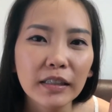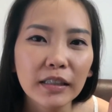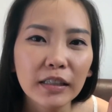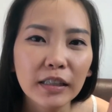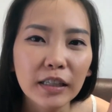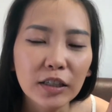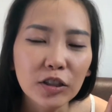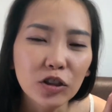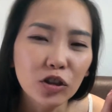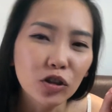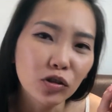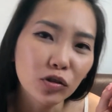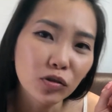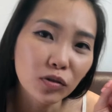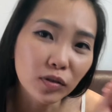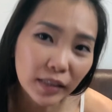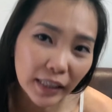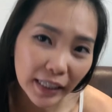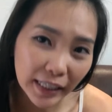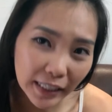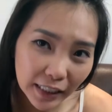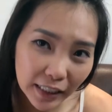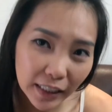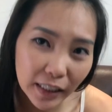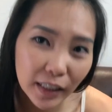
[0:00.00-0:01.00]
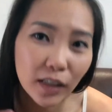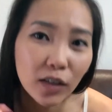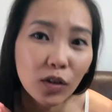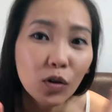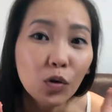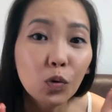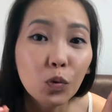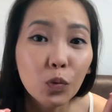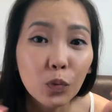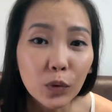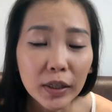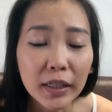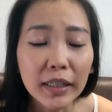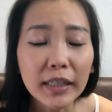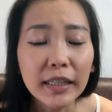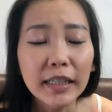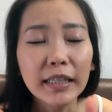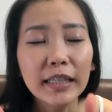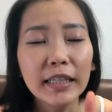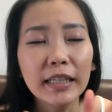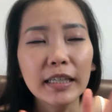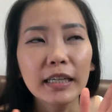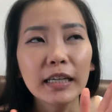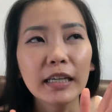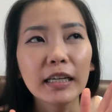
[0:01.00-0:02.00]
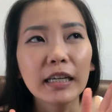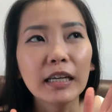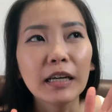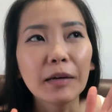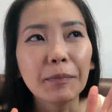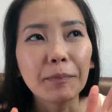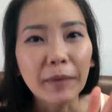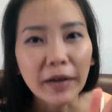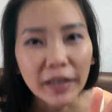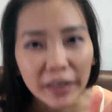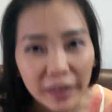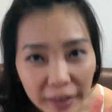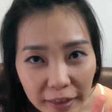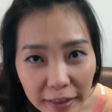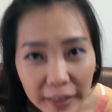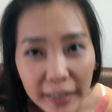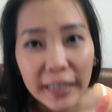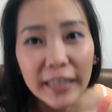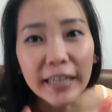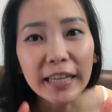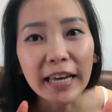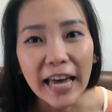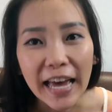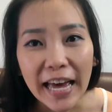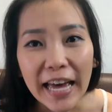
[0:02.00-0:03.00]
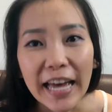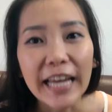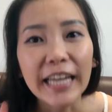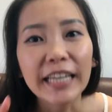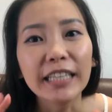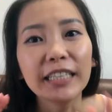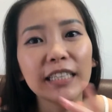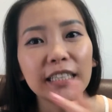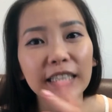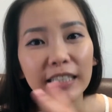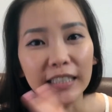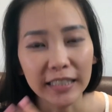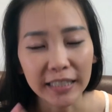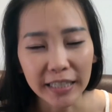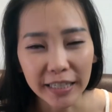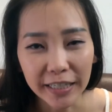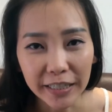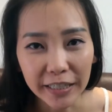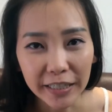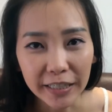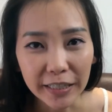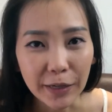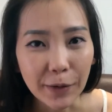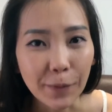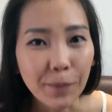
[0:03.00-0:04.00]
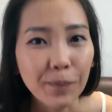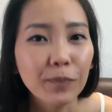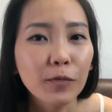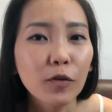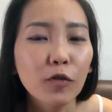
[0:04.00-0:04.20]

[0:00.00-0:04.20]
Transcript: things to do daily, weekly, monthly, and yearly.